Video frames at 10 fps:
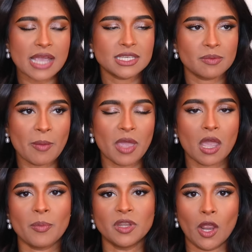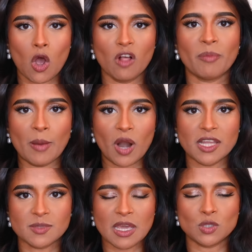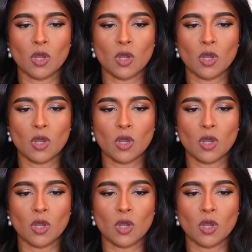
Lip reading: I did my makeup, and like all of my bridesmaids,